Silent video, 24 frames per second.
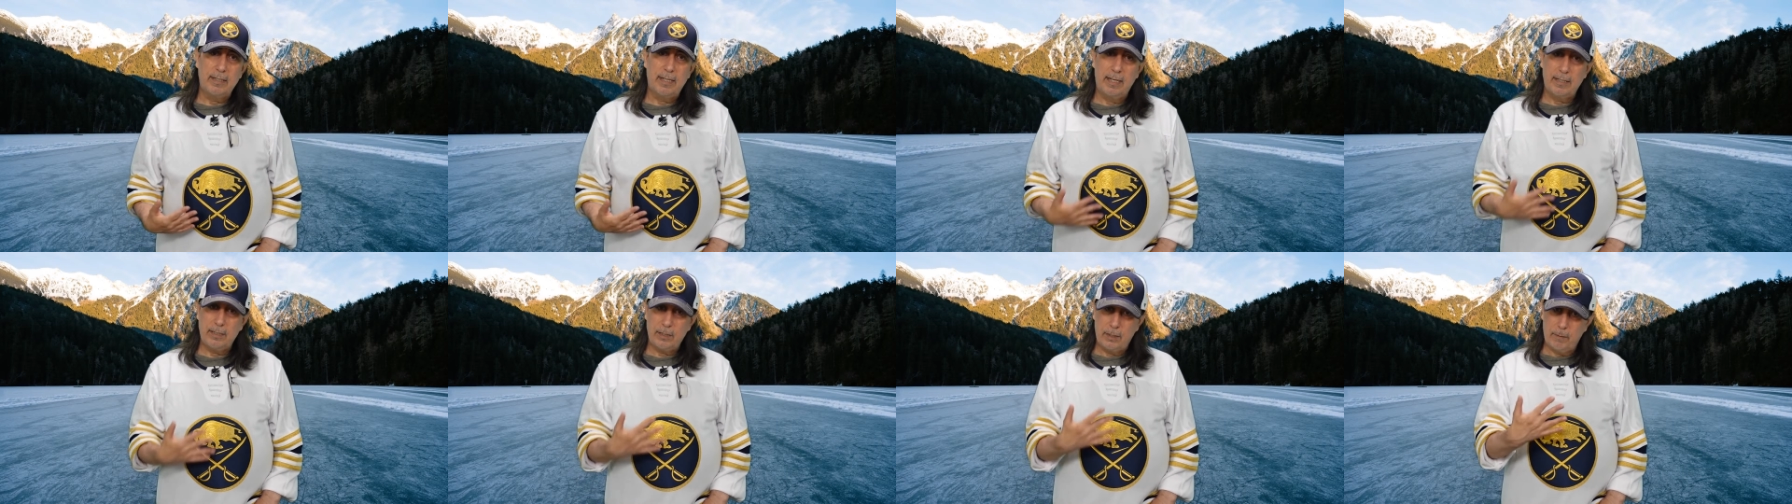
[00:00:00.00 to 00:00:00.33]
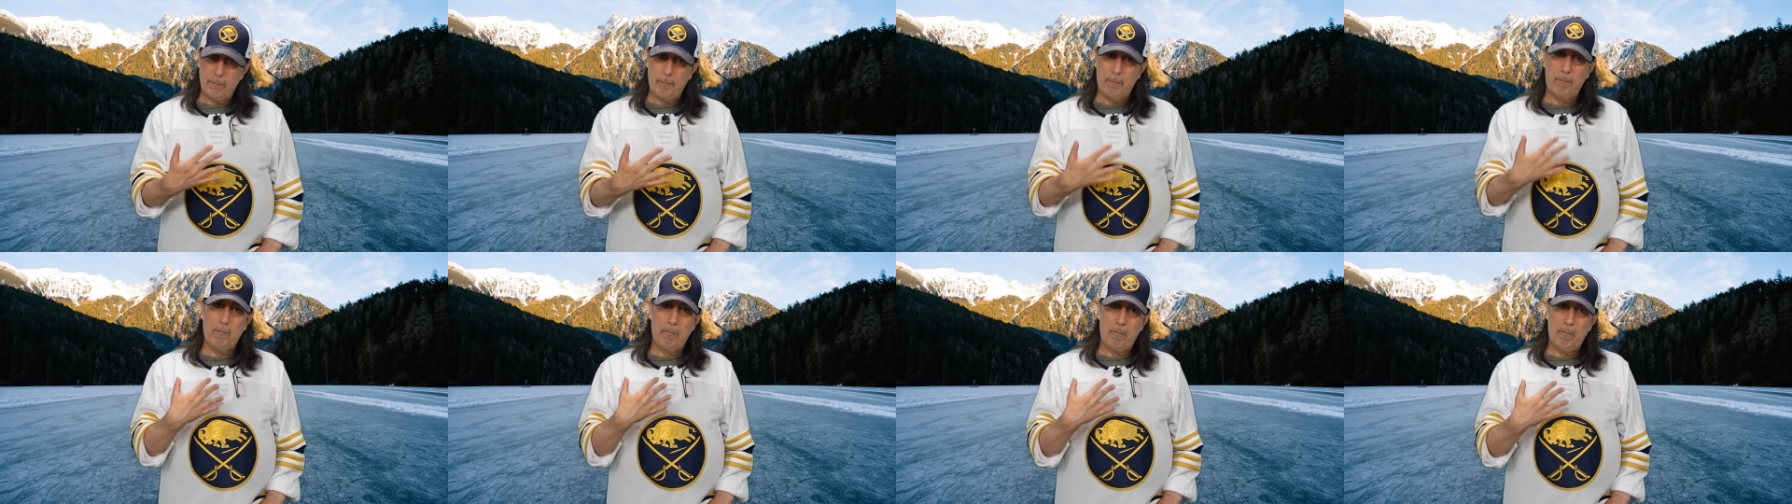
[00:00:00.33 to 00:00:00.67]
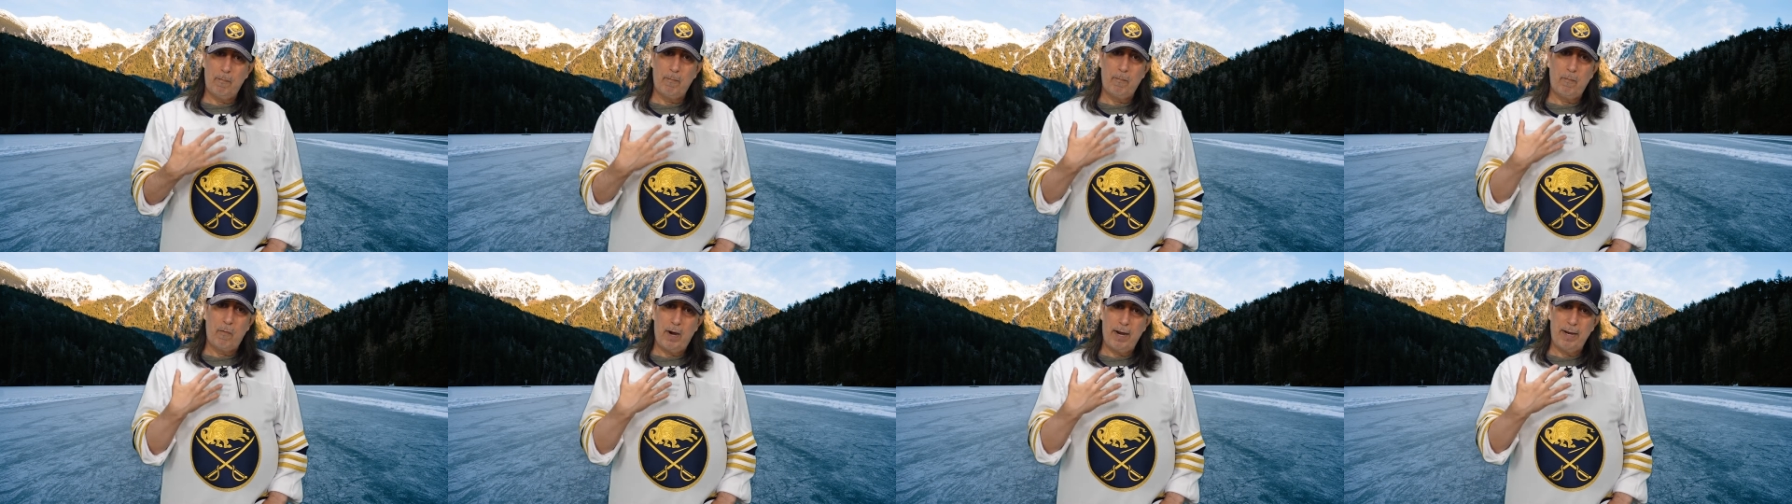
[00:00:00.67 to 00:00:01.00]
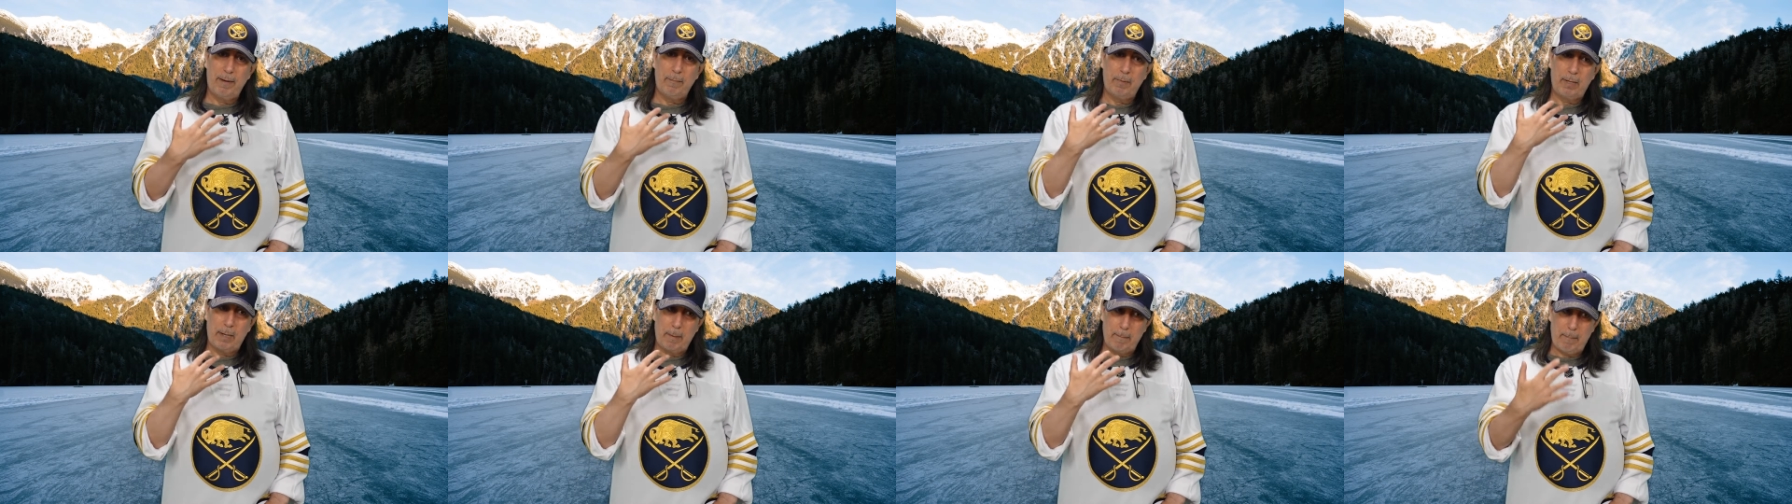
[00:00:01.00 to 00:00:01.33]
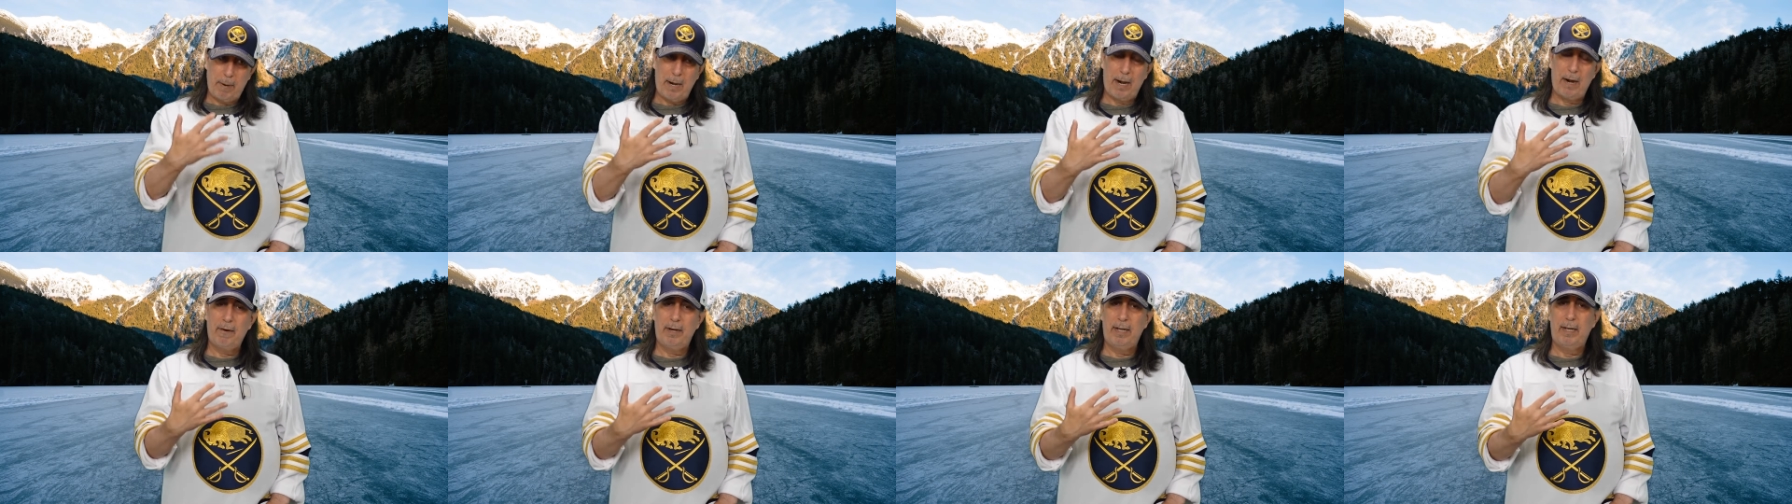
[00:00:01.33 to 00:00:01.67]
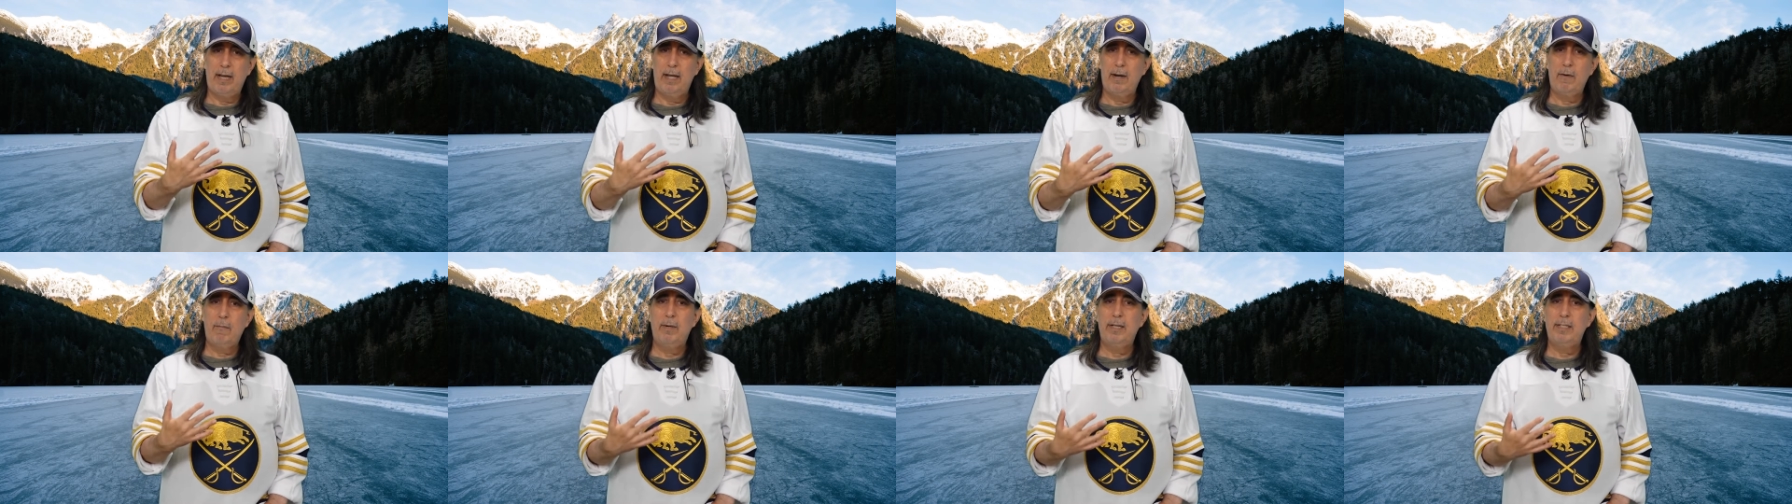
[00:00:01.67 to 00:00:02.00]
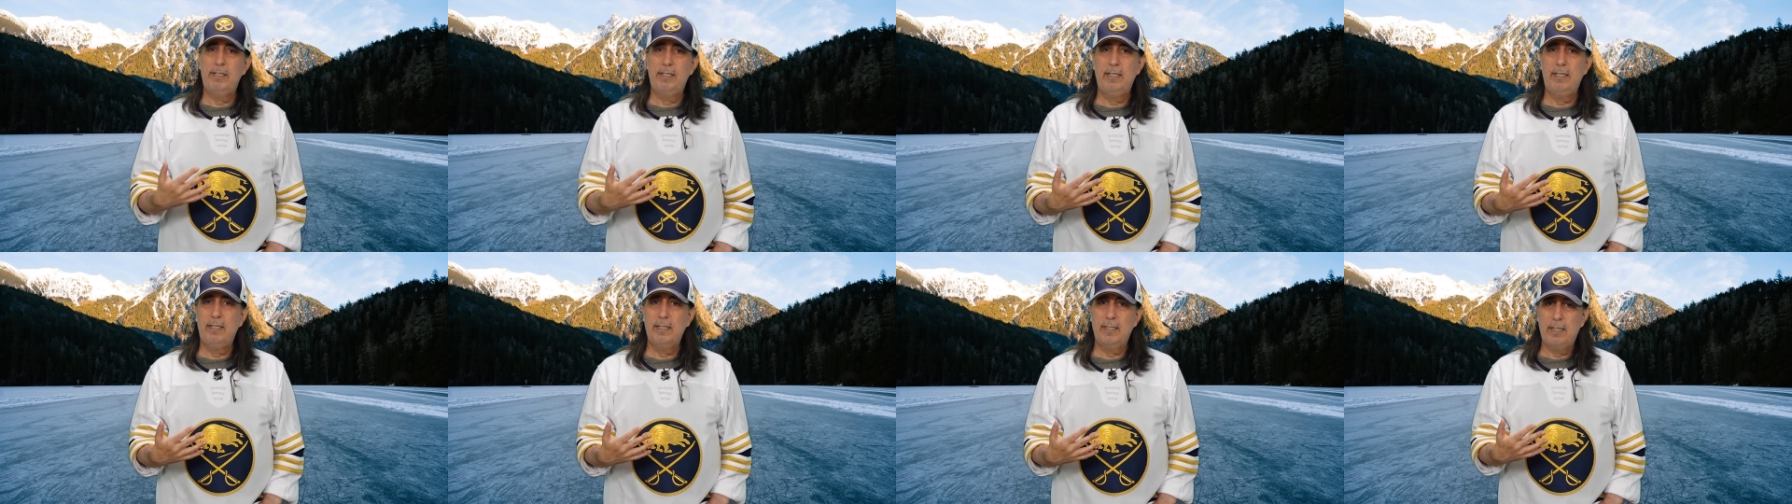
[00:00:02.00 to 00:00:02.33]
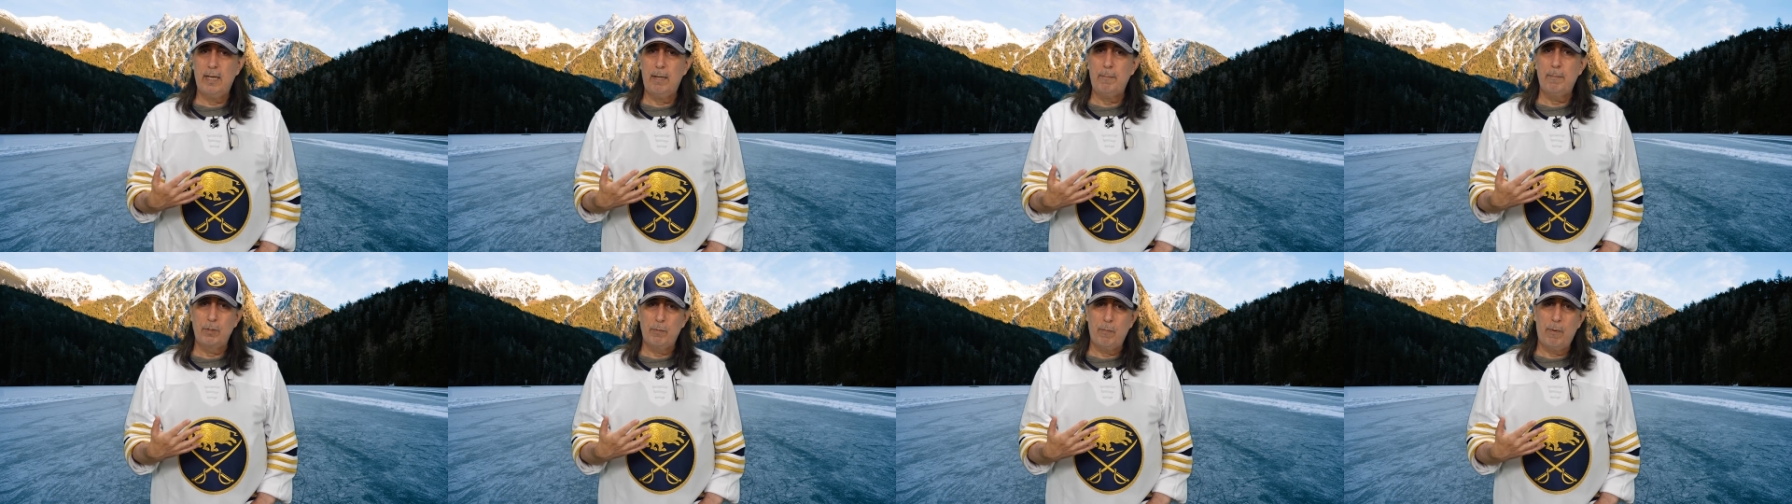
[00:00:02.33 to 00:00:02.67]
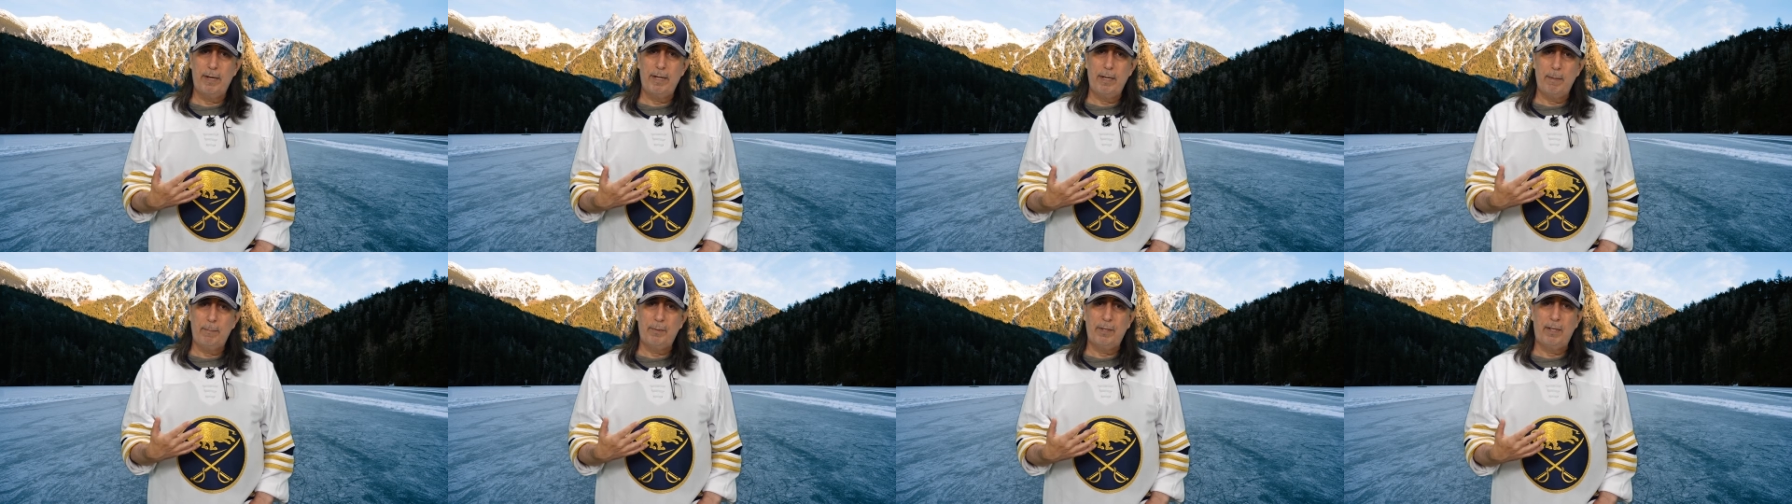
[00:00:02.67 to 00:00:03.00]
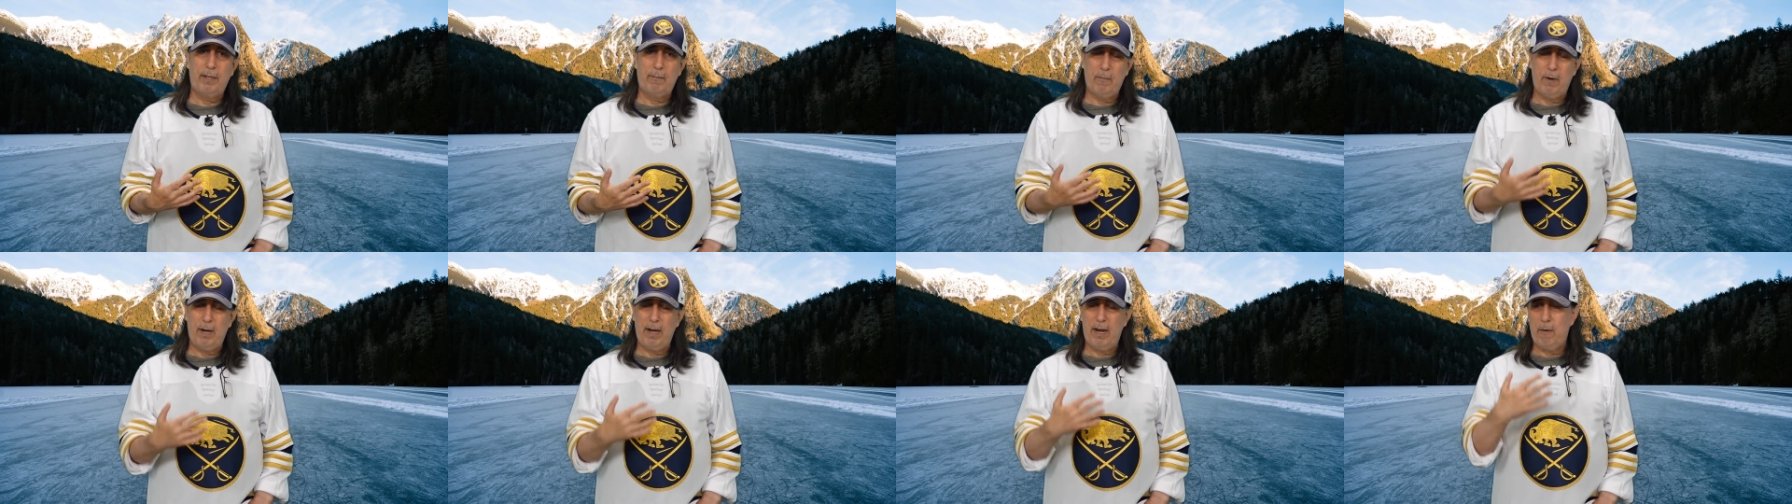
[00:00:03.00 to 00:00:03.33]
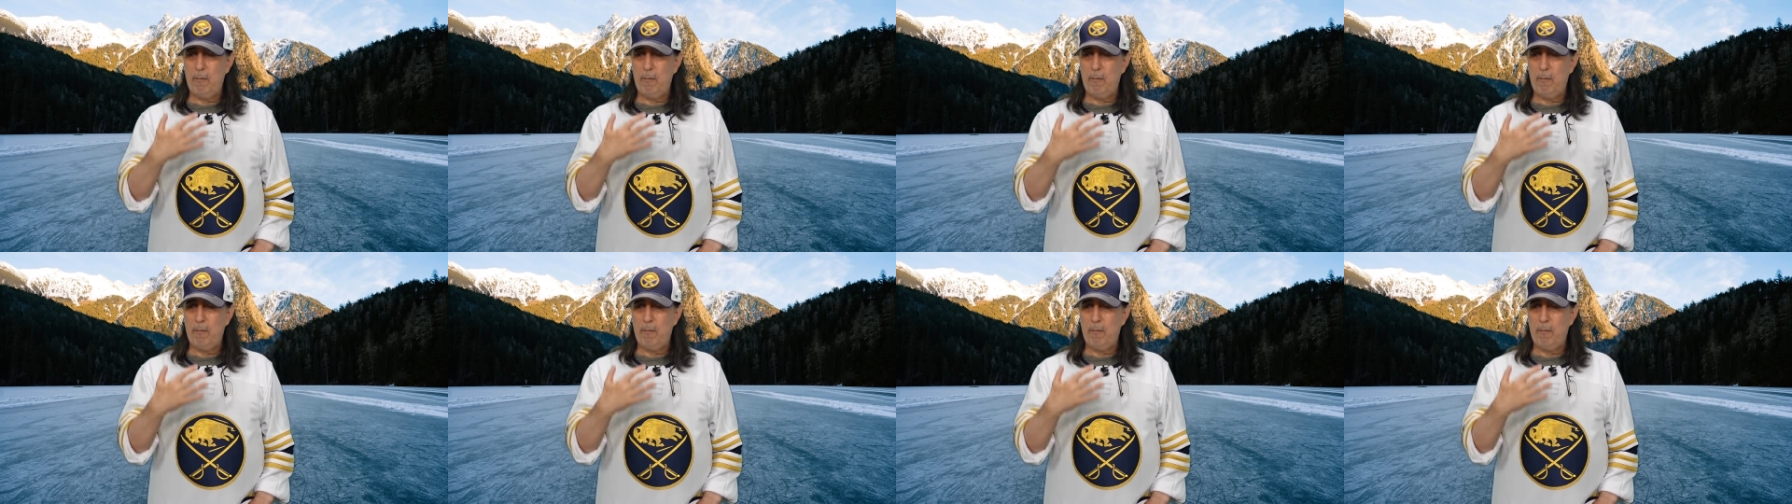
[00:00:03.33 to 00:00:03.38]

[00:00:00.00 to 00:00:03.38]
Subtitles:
That's why I'm comparing. I don't want to see the Sabres wind up that way.